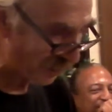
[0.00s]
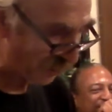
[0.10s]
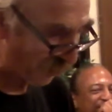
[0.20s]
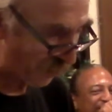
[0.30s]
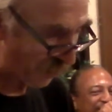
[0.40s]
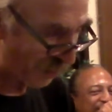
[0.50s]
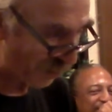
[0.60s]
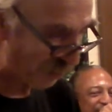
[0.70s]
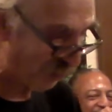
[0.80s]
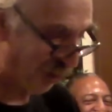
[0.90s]
one of my
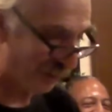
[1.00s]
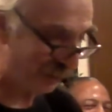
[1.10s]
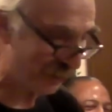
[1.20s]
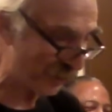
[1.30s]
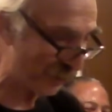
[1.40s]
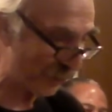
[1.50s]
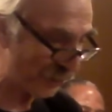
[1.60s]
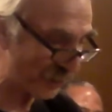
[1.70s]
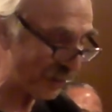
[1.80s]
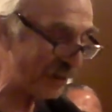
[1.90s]
own private
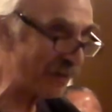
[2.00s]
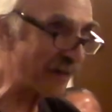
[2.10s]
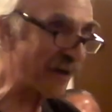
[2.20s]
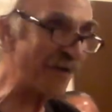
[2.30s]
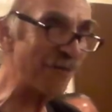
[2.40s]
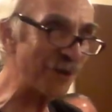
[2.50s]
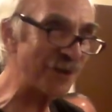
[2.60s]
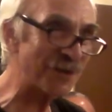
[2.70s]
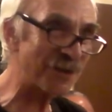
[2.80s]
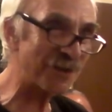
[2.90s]
gurus, I've
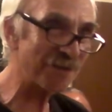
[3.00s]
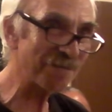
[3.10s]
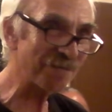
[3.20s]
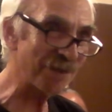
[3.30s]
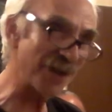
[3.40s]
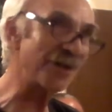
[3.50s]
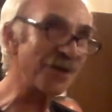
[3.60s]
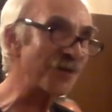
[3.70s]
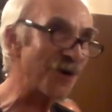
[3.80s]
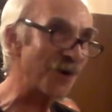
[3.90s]
reached the end of
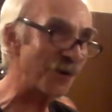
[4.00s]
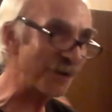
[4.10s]
the road.